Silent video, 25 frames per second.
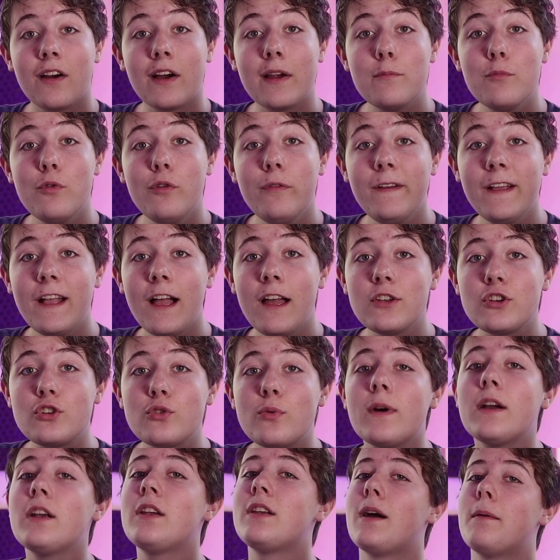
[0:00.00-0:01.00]
Alright, moving on
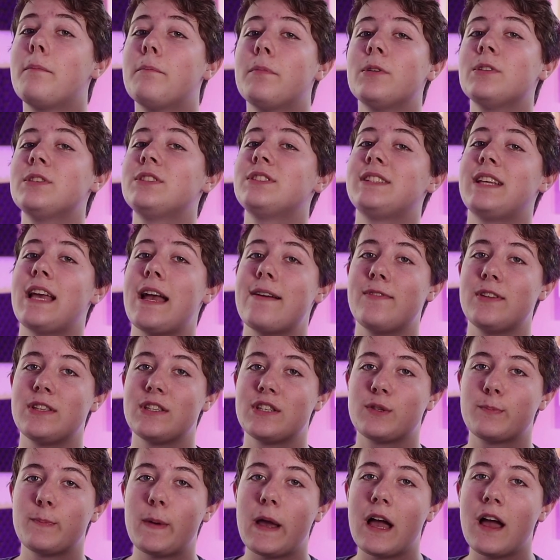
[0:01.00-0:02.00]
to our number 7
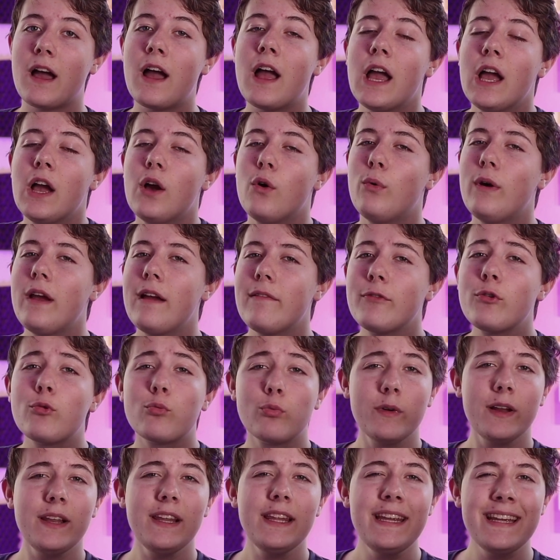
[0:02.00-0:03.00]
spot, we have a
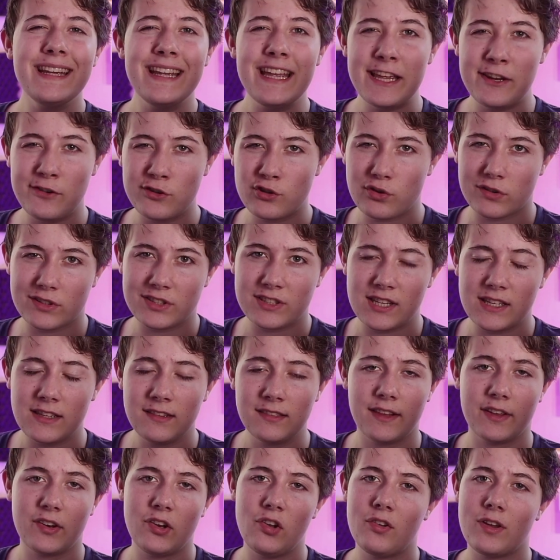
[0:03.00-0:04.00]
really interesting
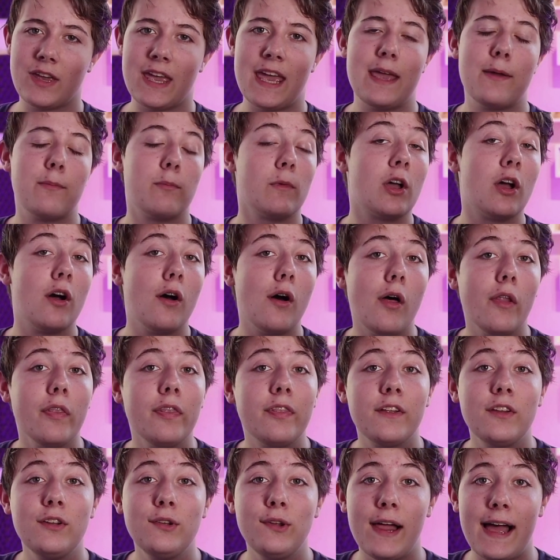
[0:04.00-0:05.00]
little game
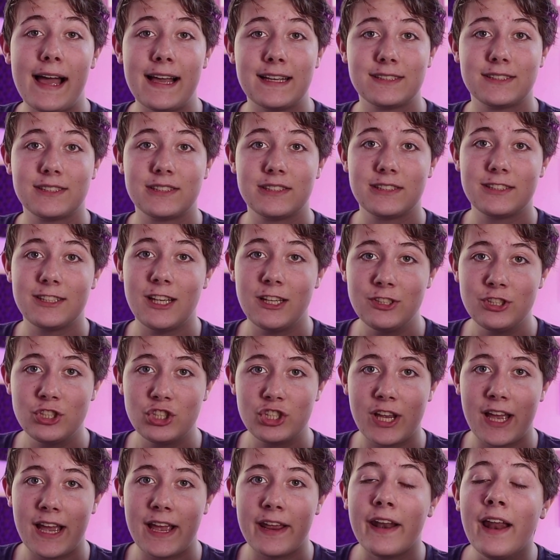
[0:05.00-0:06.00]
called The Last
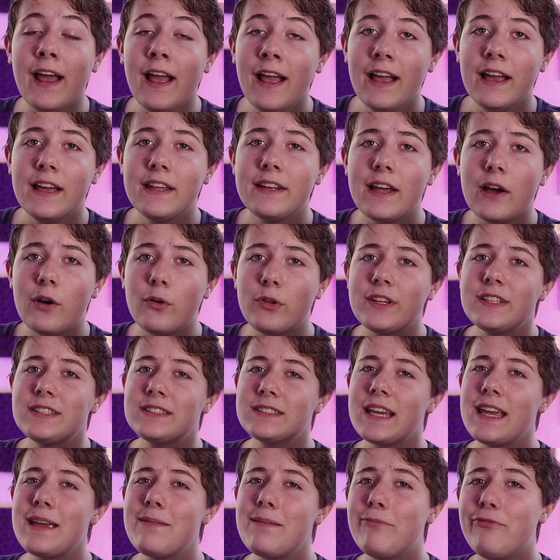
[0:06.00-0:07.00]
Sunshine. Now, this
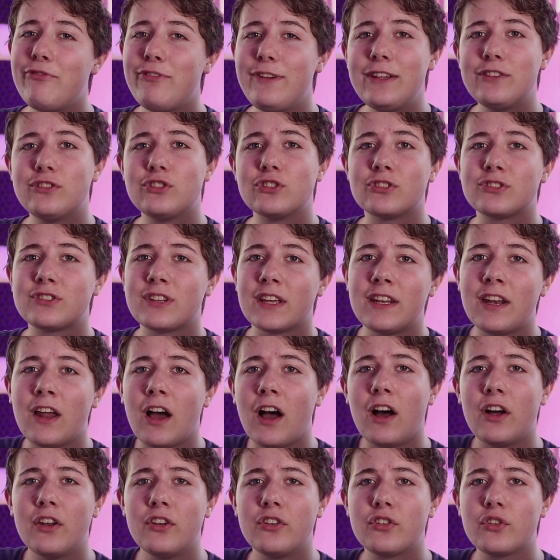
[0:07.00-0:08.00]
game features an
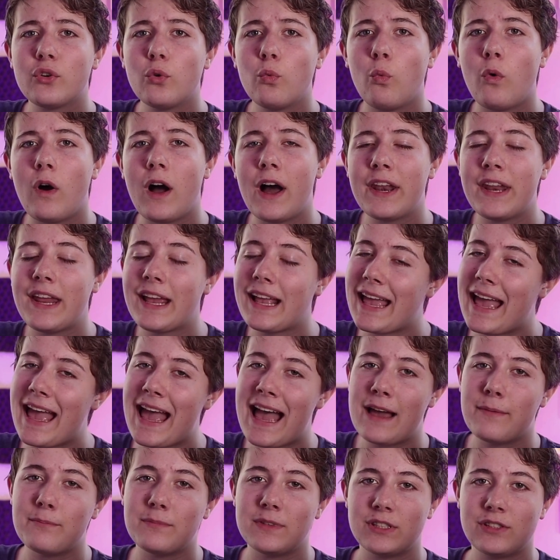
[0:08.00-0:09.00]
underwater
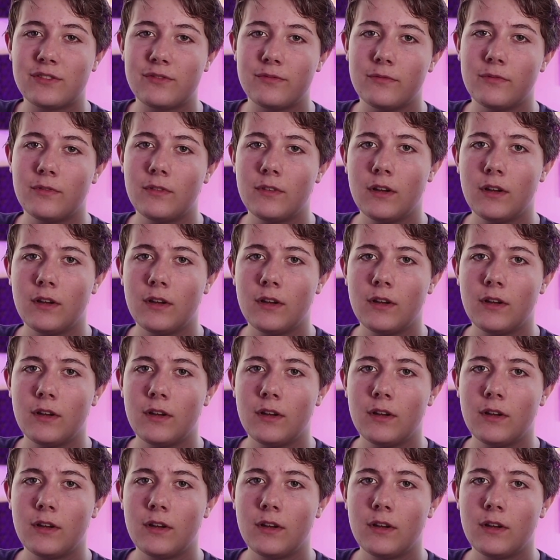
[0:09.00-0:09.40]
atmosphere.